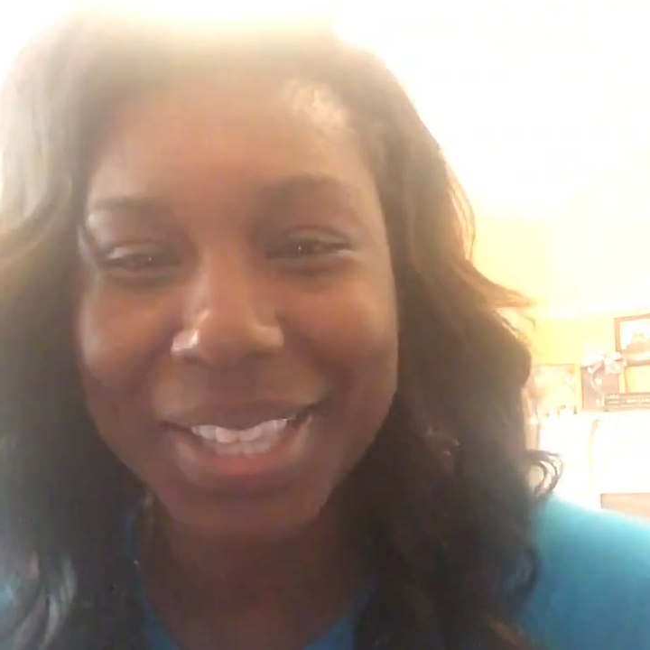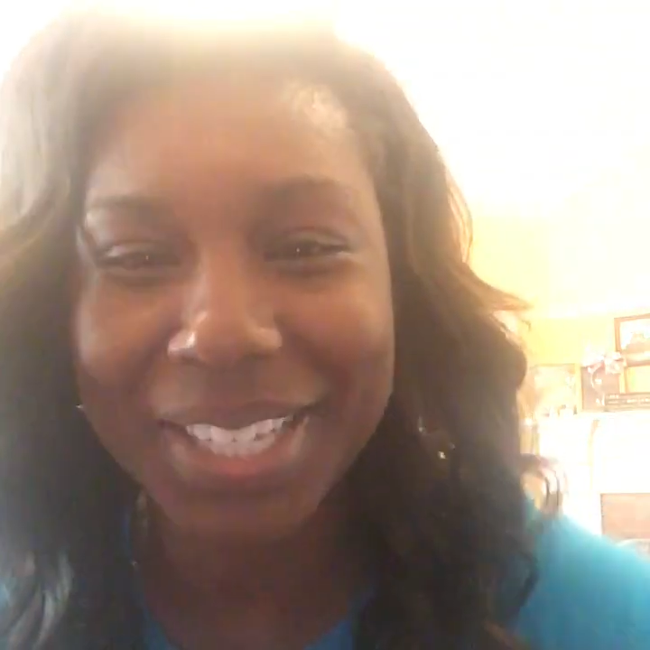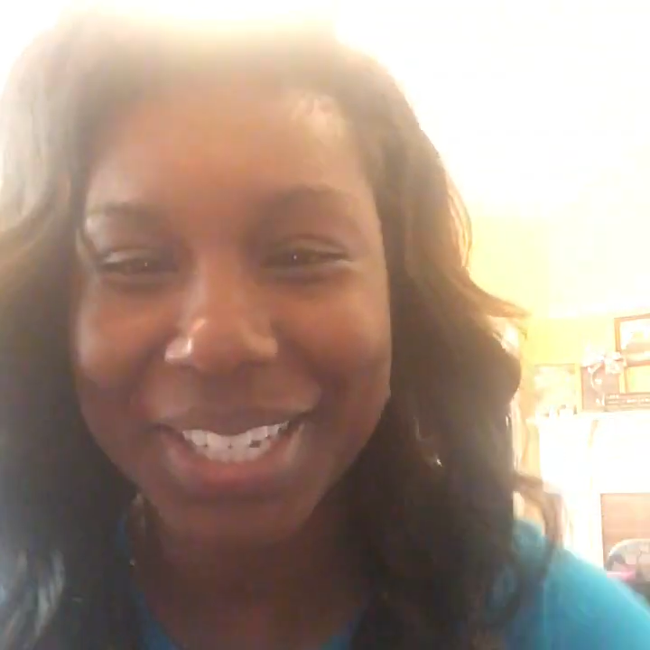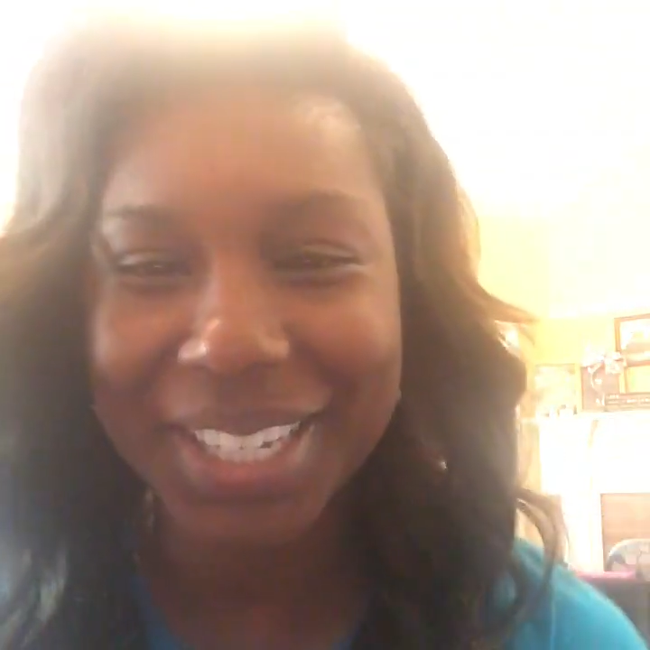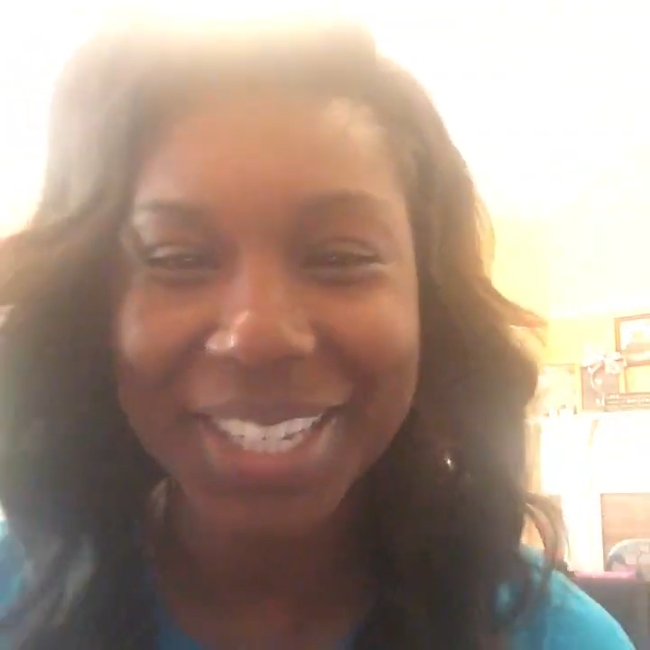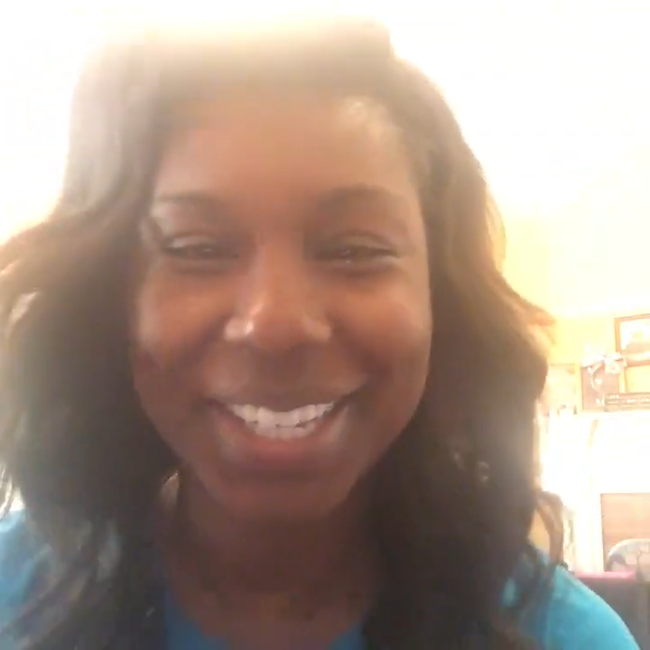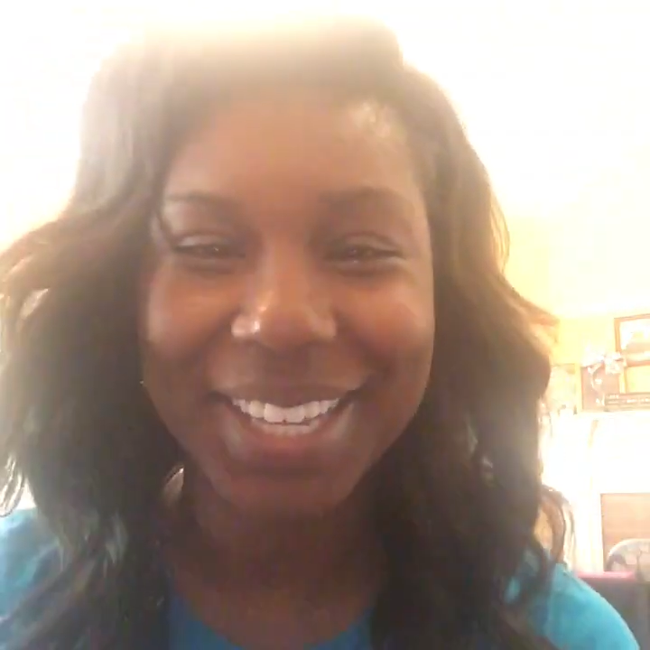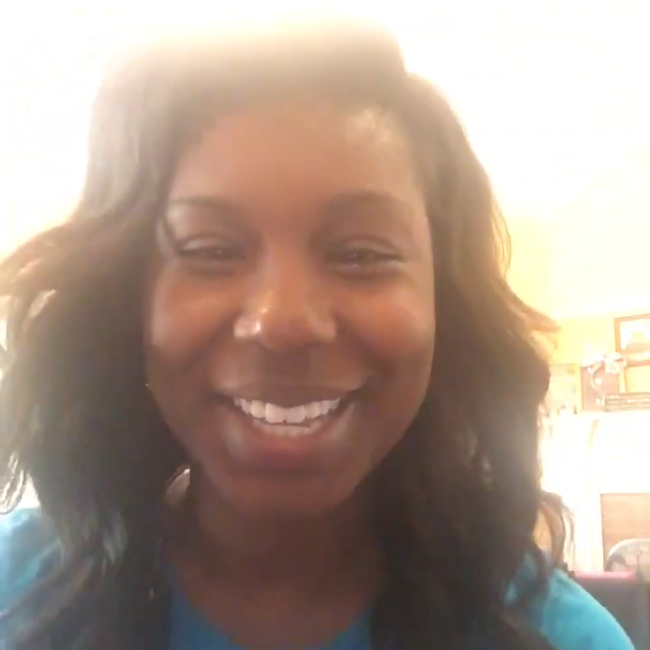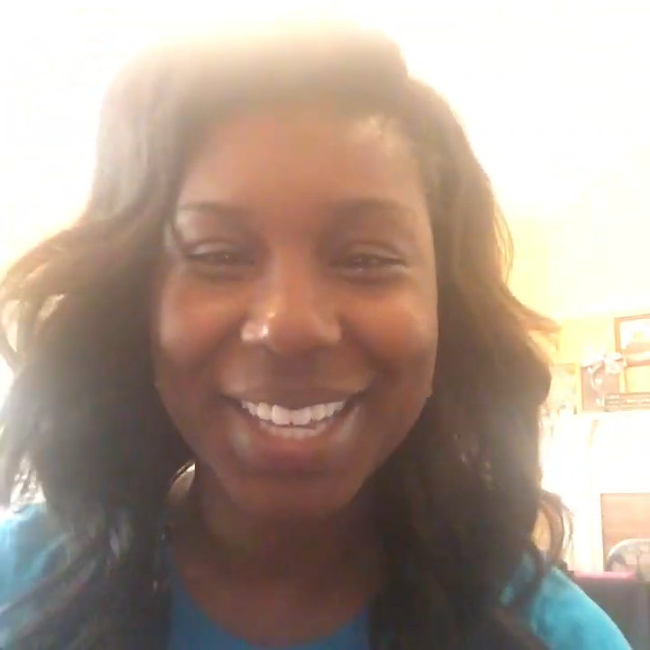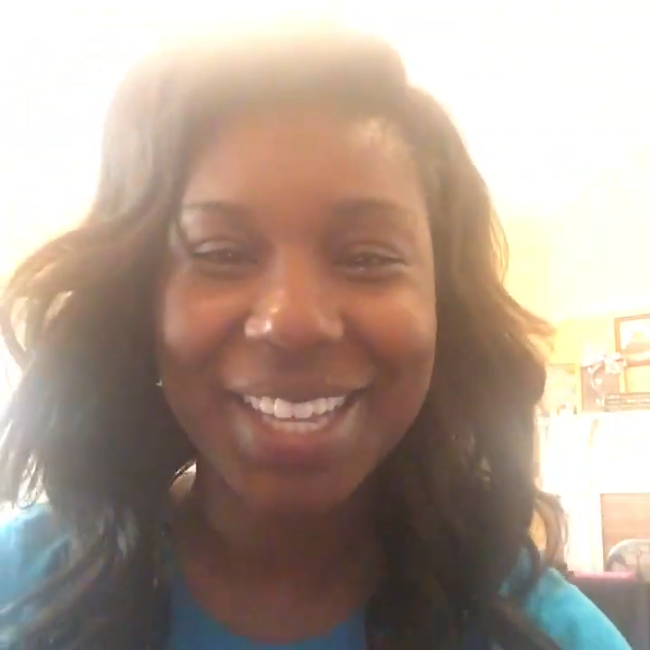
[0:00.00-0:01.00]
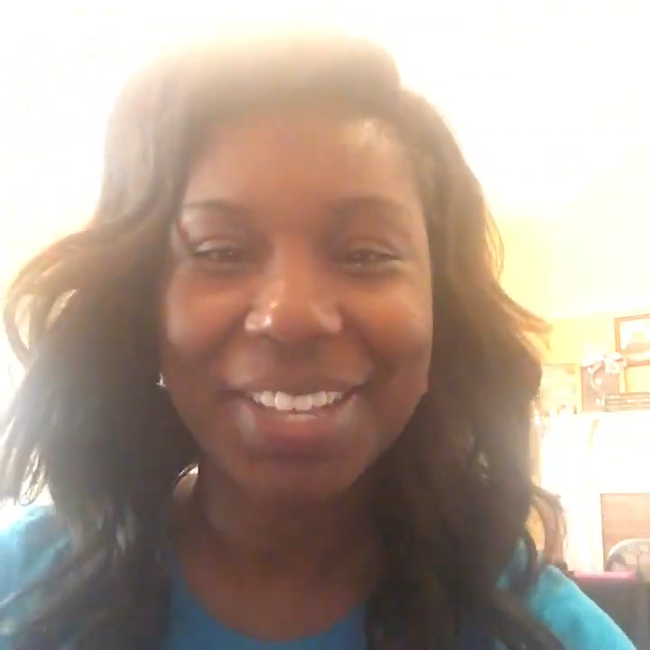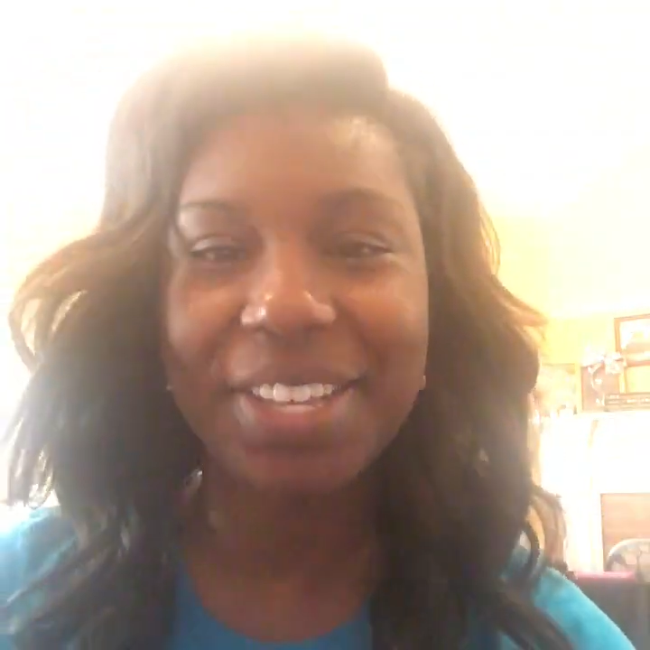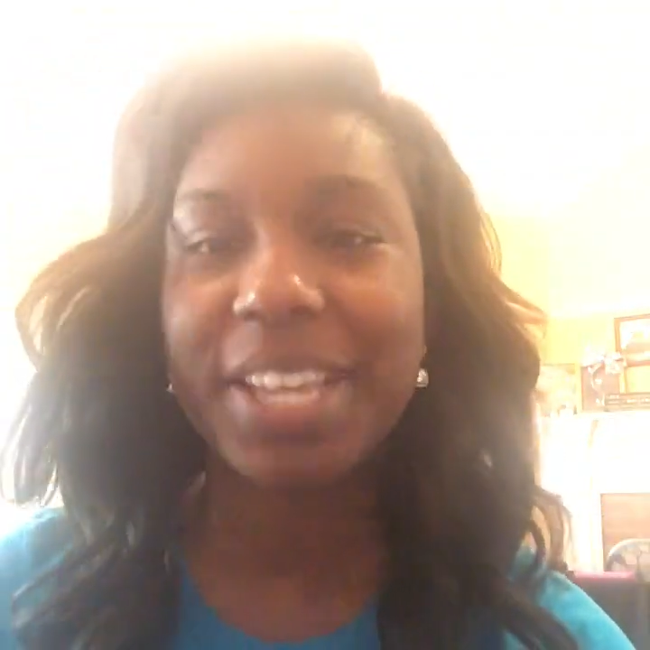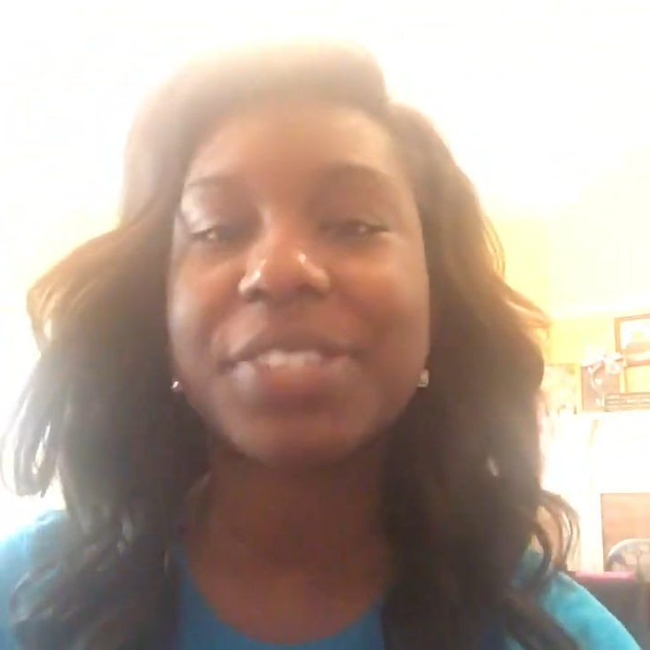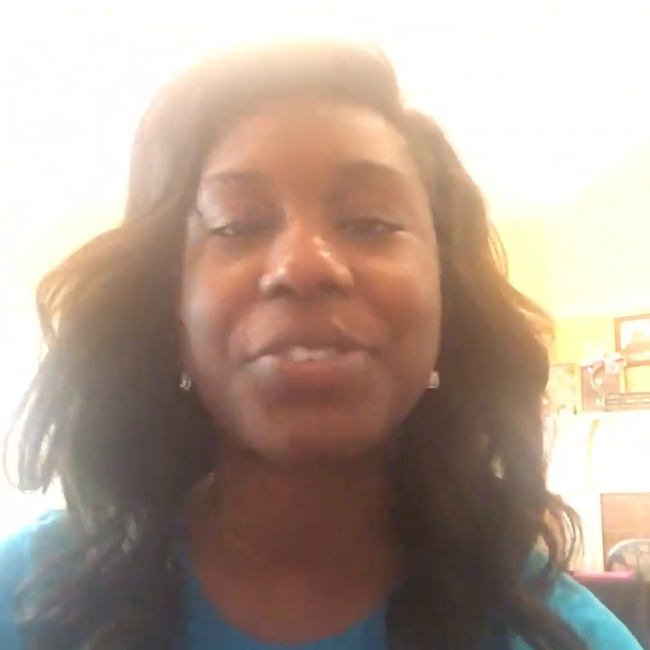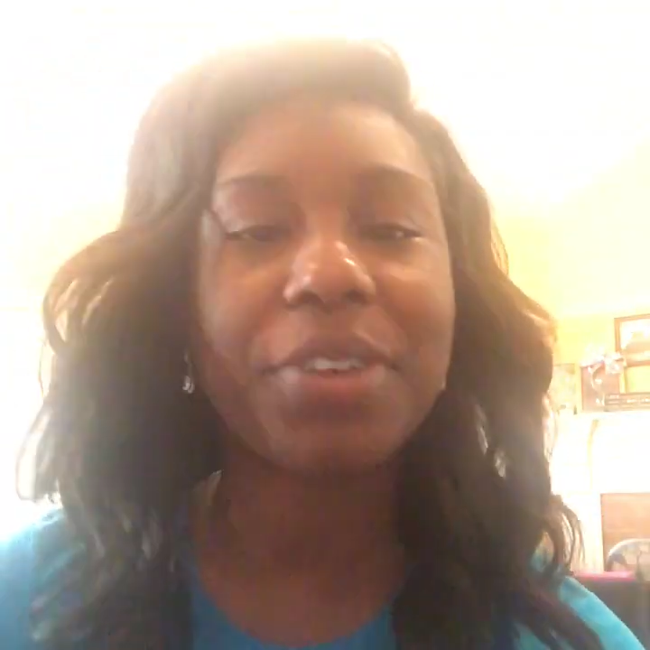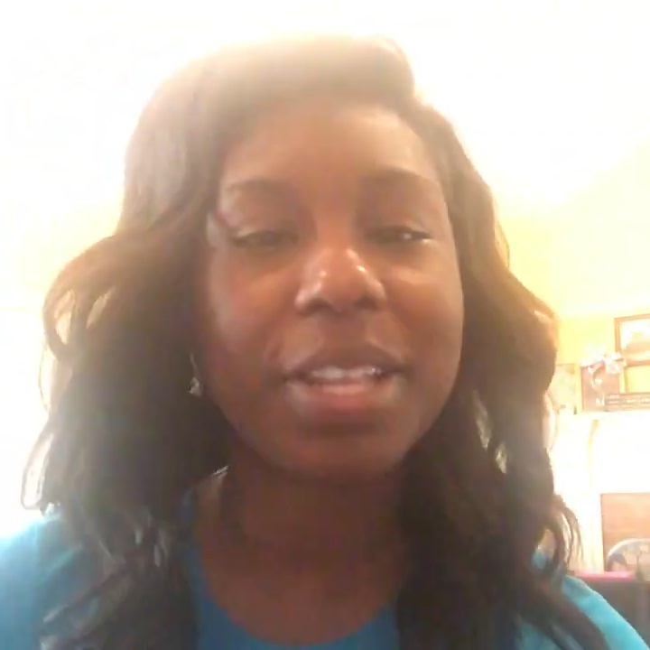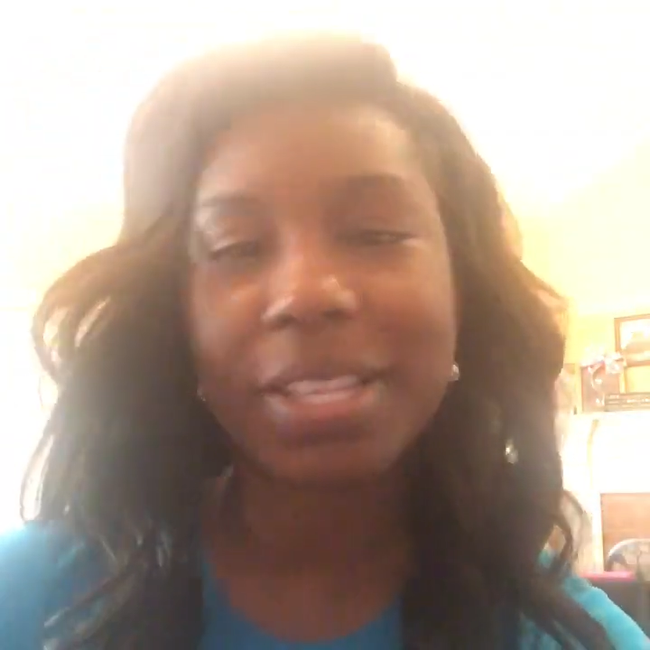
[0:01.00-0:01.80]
Lee. Yes, great.